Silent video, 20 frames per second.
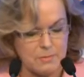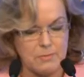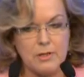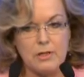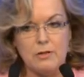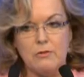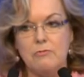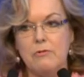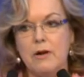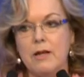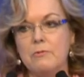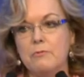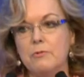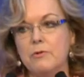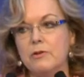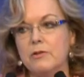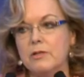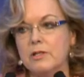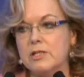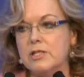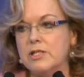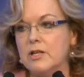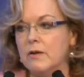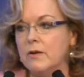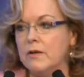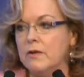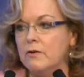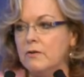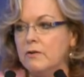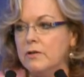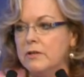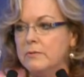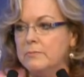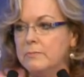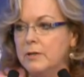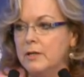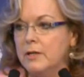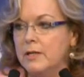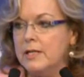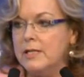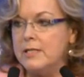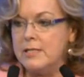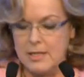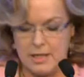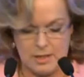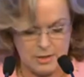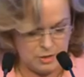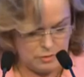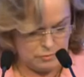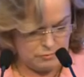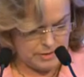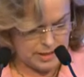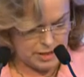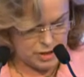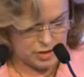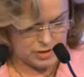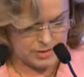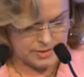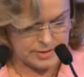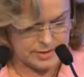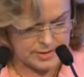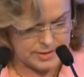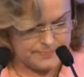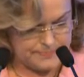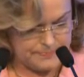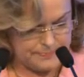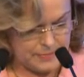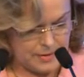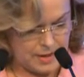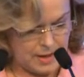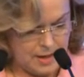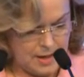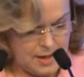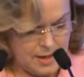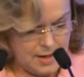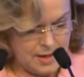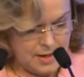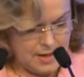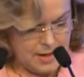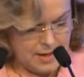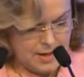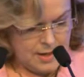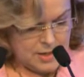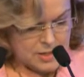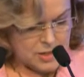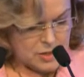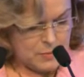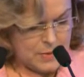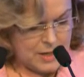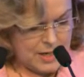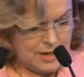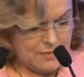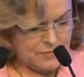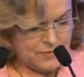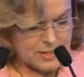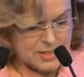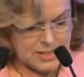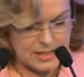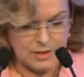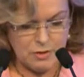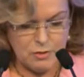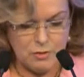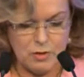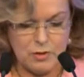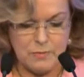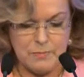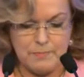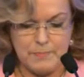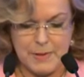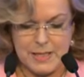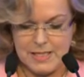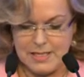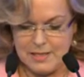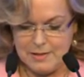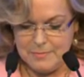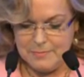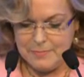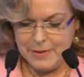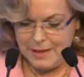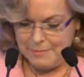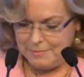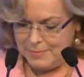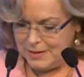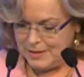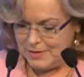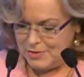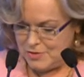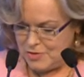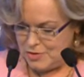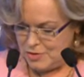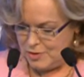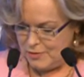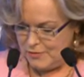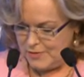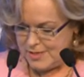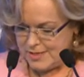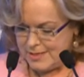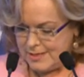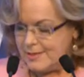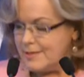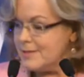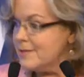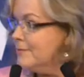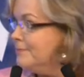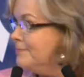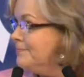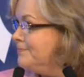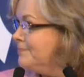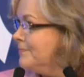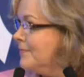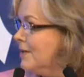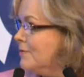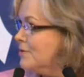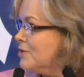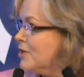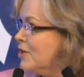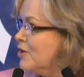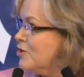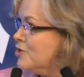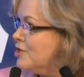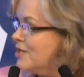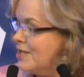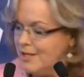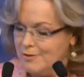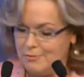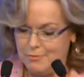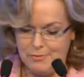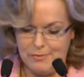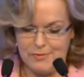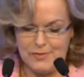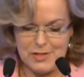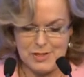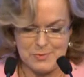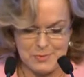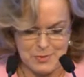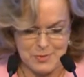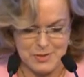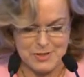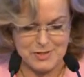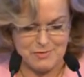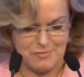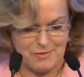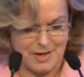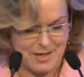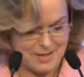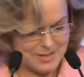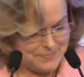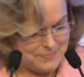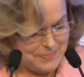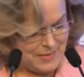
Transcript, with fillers: of the great work that's going on in police and corrections. So we have this thing called Better Public Services. I'm just going to check all of this works, right?